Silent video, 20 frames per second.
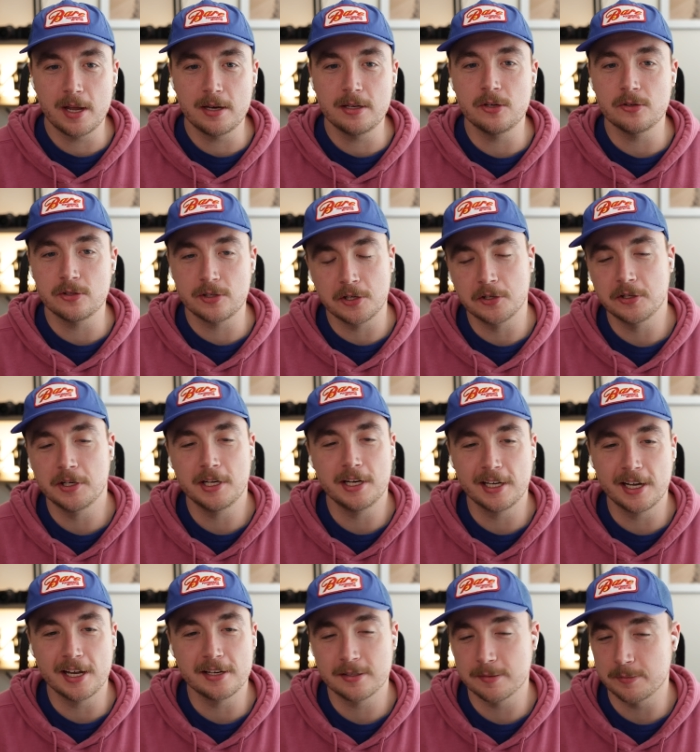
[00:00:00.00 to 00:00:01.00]
you still need to
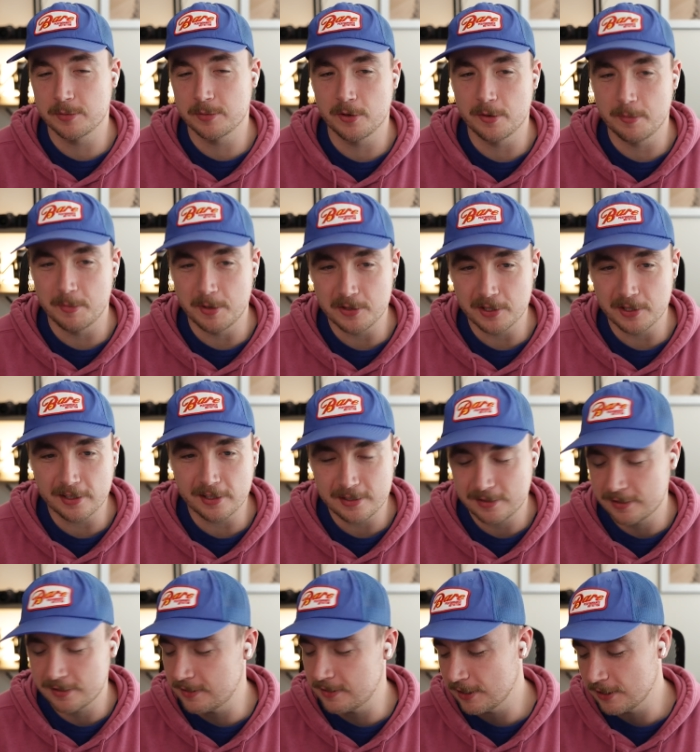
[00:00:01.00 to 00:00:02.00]
get some sort of music
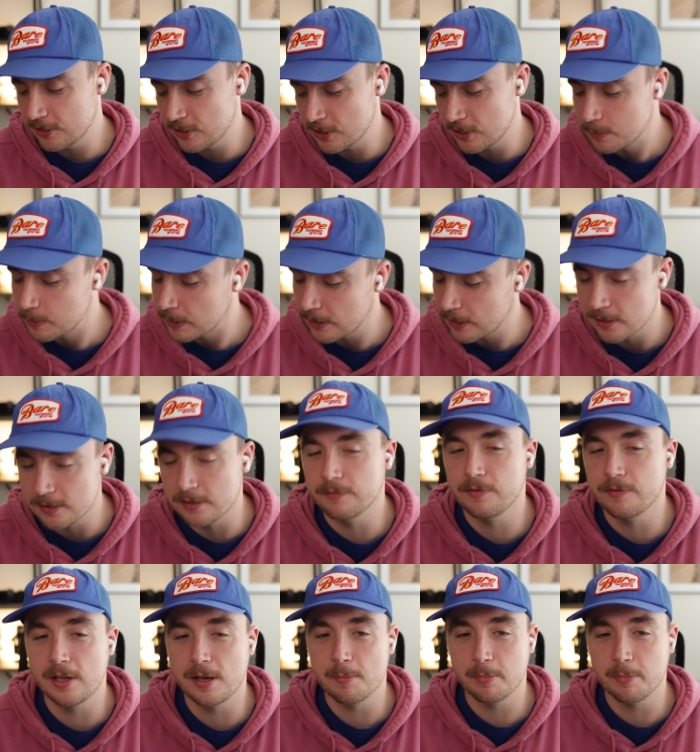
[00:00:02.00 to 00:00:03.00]
licensing, just because of
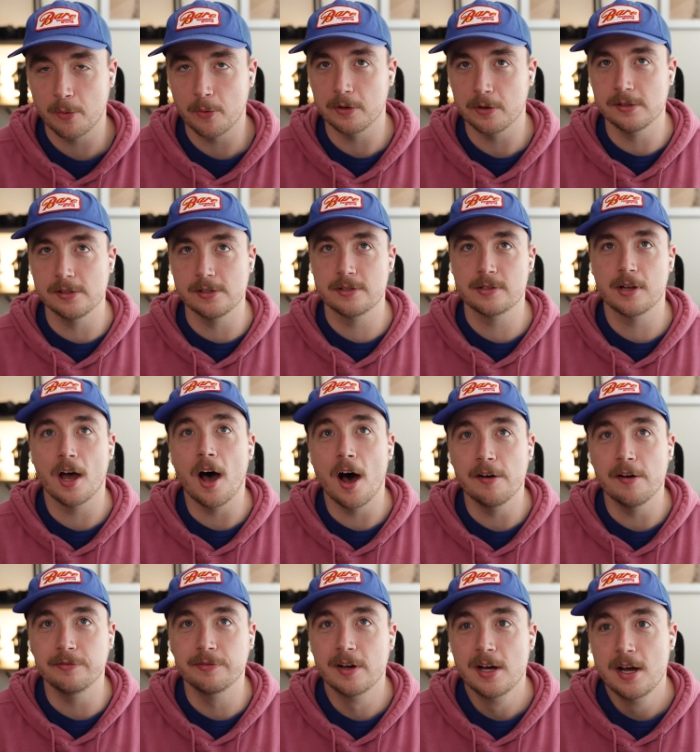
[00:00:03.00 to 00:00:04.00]
the importance
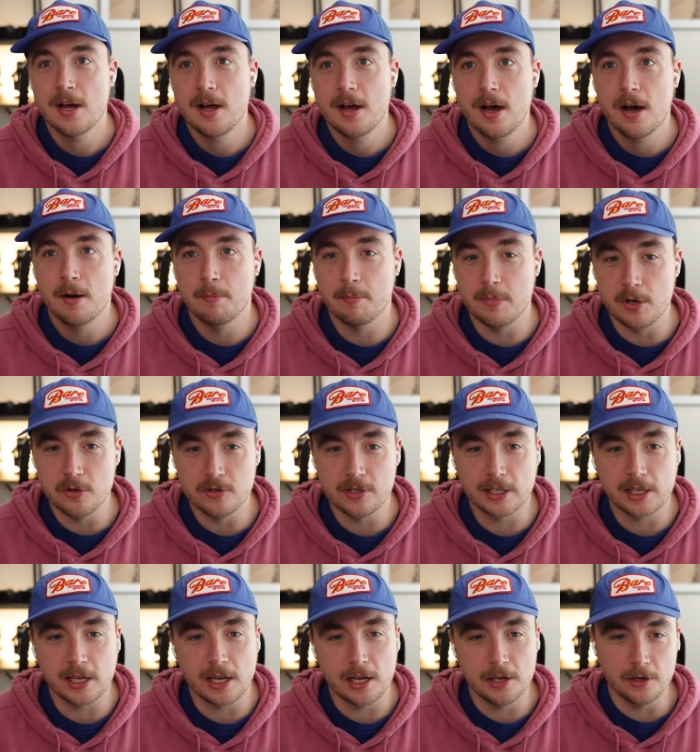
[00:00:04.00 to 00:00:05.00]
of music
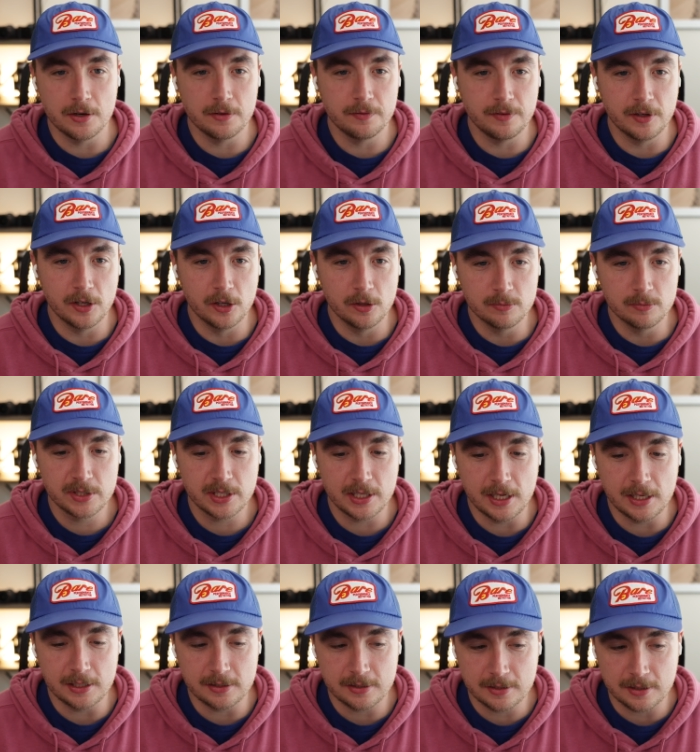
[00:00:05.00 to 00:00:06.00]
in your films.
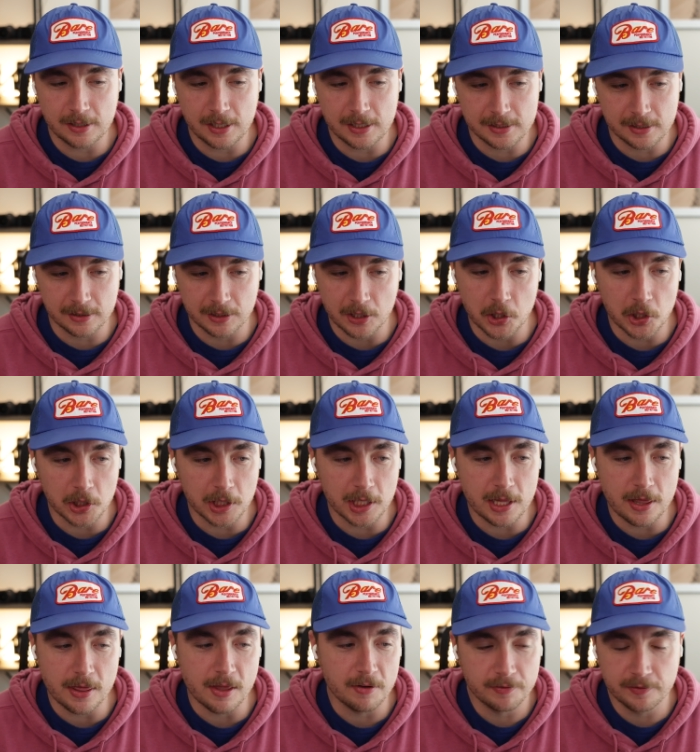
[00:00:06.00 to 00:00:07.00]
It's it's literally
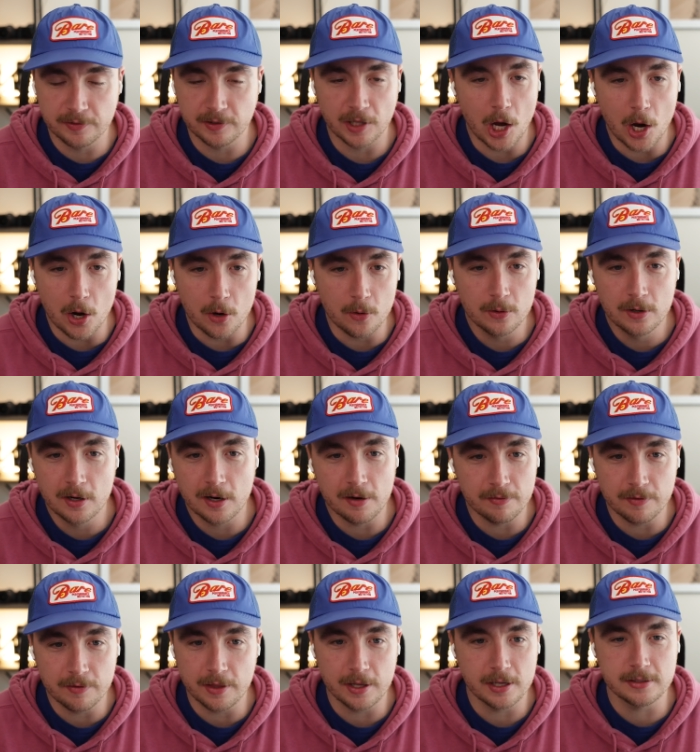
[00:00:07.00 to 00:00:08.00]
the flow of
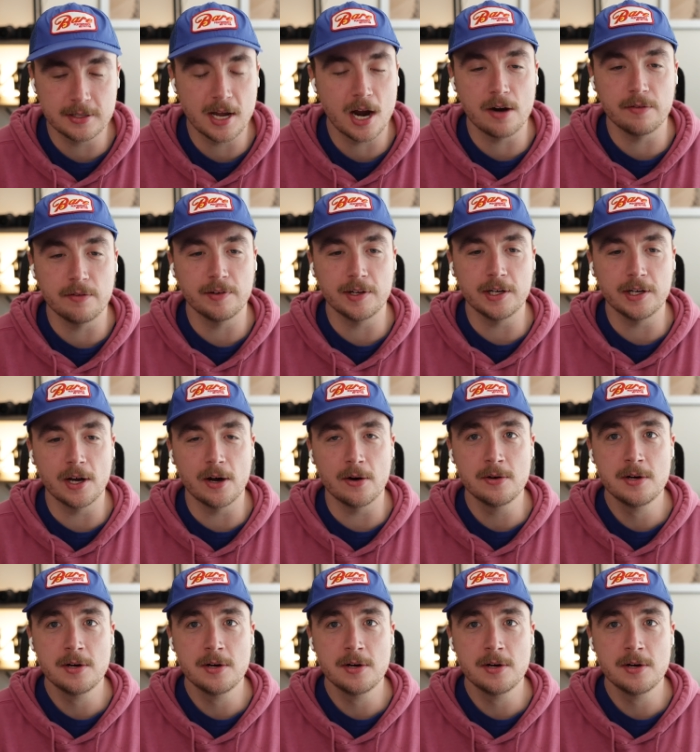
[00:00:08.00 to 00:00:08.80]
the entire video.